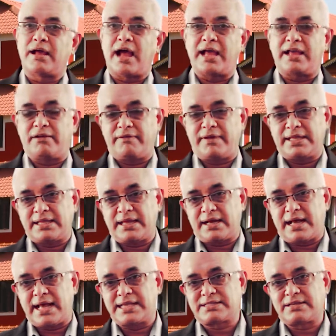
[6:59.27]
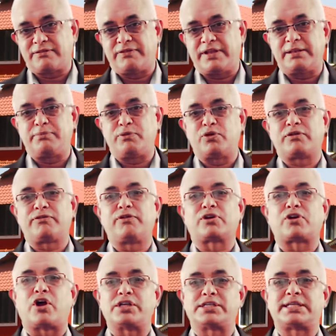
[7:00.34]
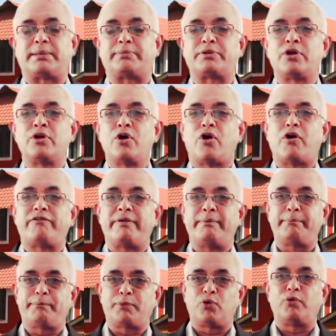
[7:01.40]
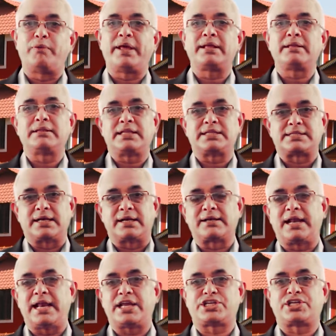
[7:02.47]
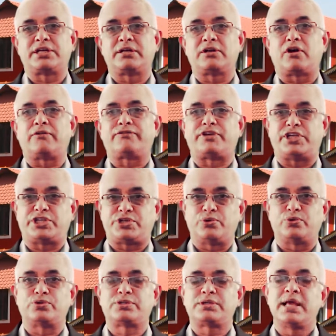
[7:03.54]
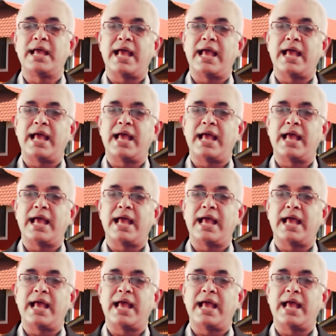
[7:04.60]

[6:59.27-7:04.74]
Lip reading: Ayurveda has a very beautiful concept of improving the circulation of tissues